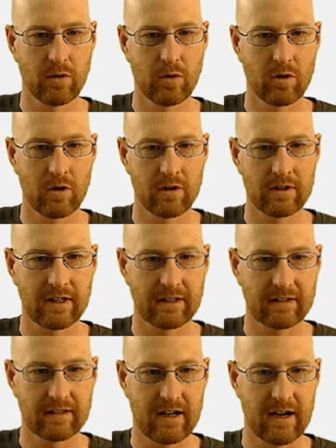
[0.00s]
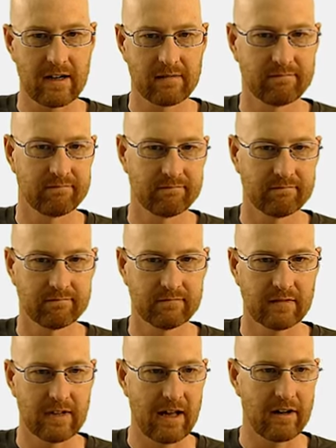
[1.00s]
for dot, dot, dot.
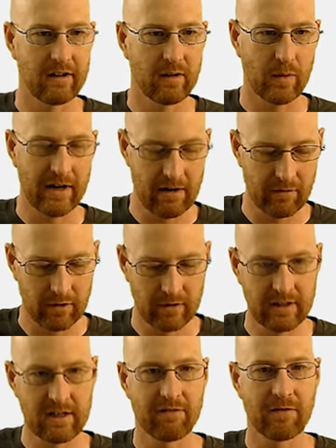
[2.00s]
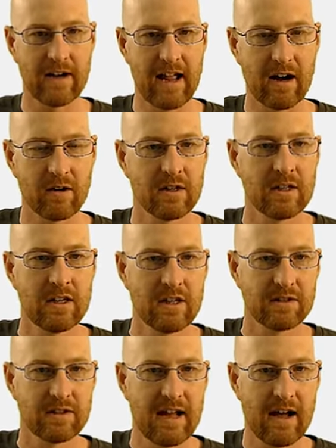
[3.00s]
I don't know, whatever, good enough for now.
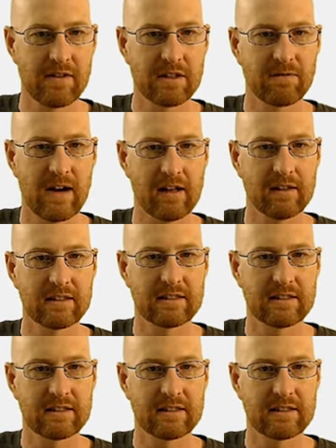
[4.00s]
So now this file